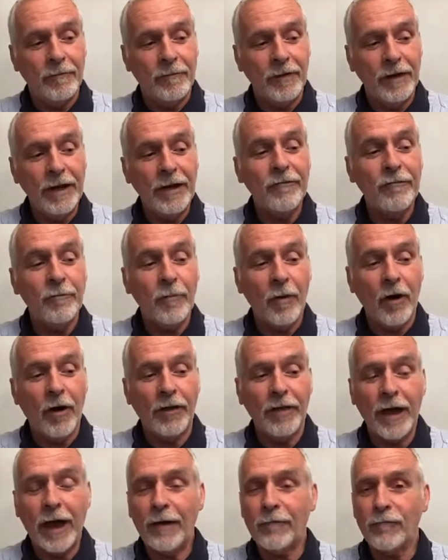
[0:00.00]
live
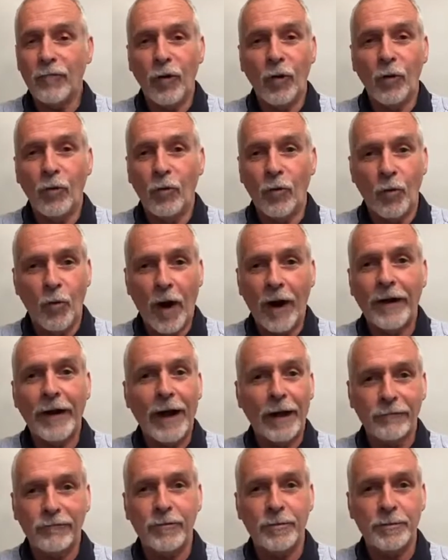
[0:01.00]
by that rule
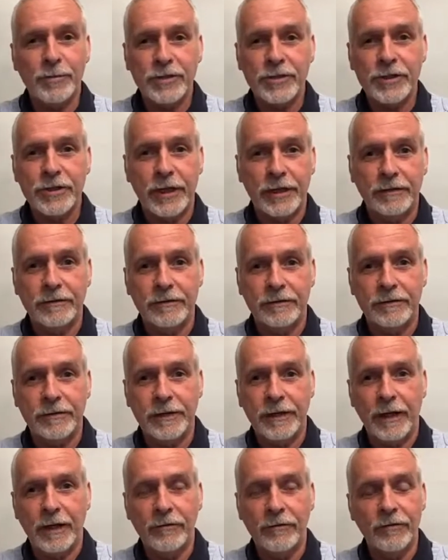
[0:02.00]
100%.
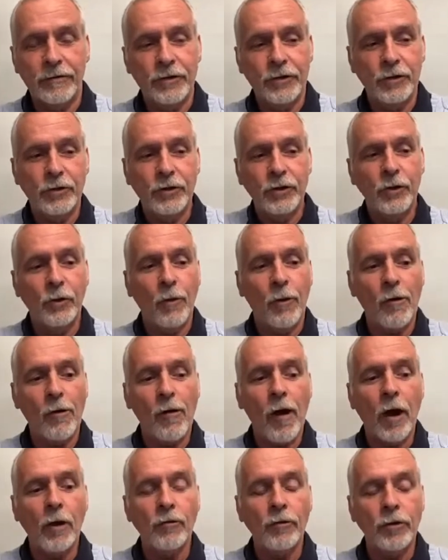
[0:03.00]
You know,
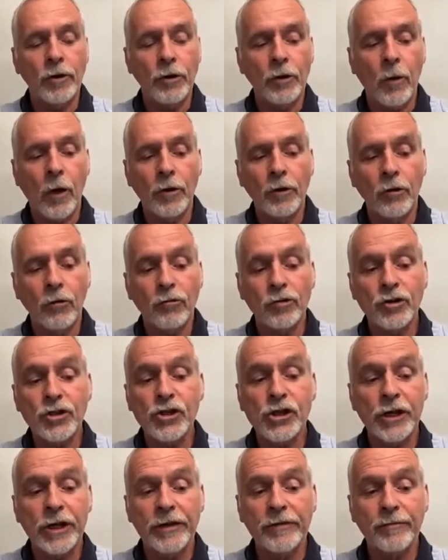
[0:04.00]
your
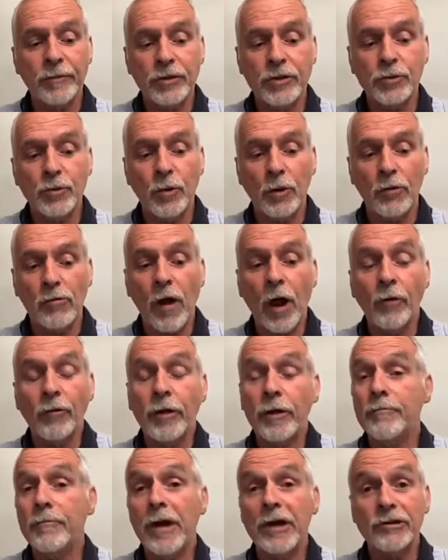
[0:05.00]
achievements were
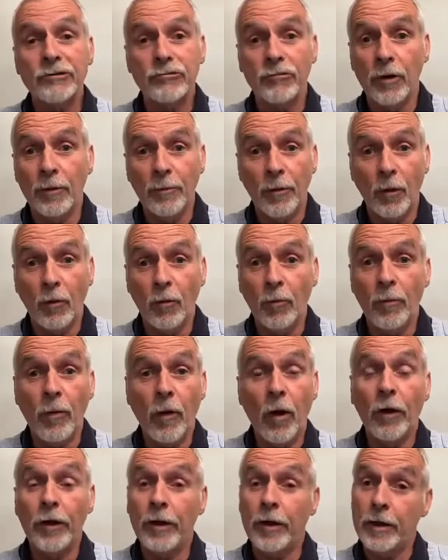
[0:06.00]
only measurable
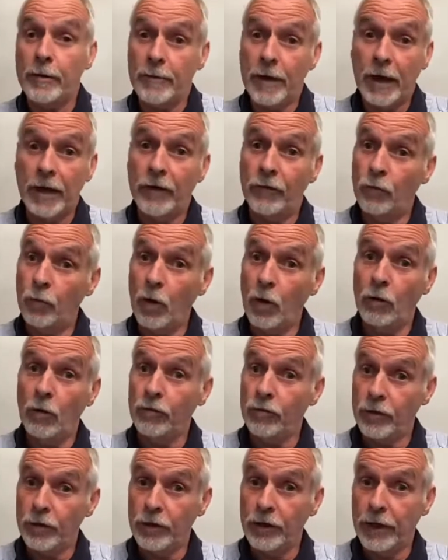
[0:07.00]
by the amount of
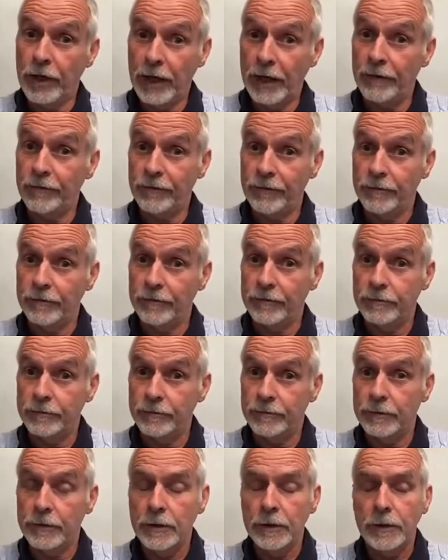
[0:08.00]
wealth that you have.
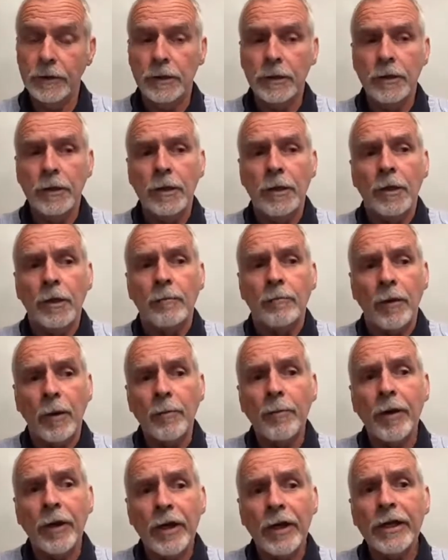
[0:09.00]

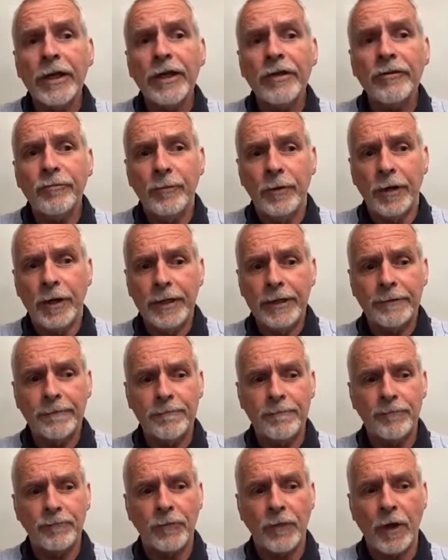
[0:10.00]
But believe me,
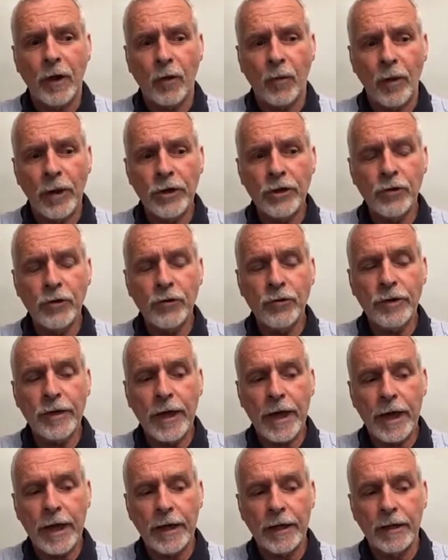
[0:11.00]
when you
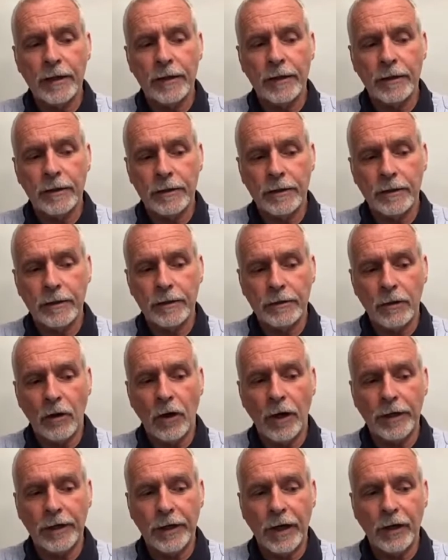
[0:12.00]
get
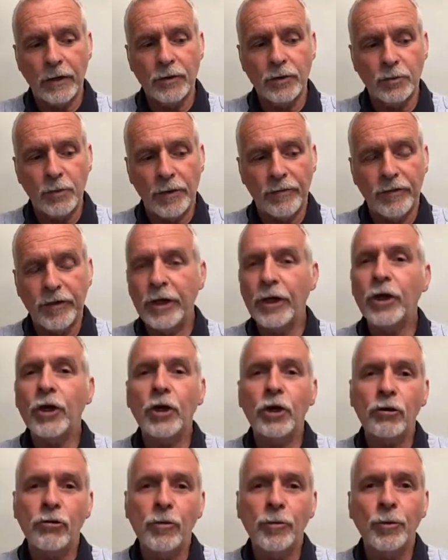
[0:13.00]
diagnosed with an
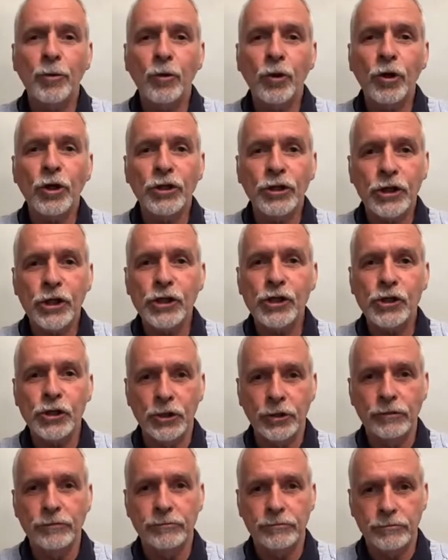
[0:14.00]
incurable
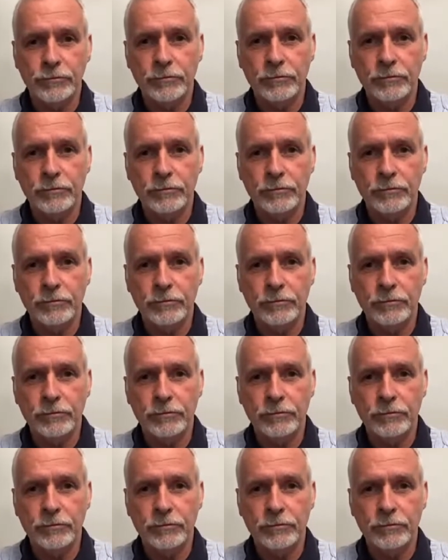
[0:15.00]
condition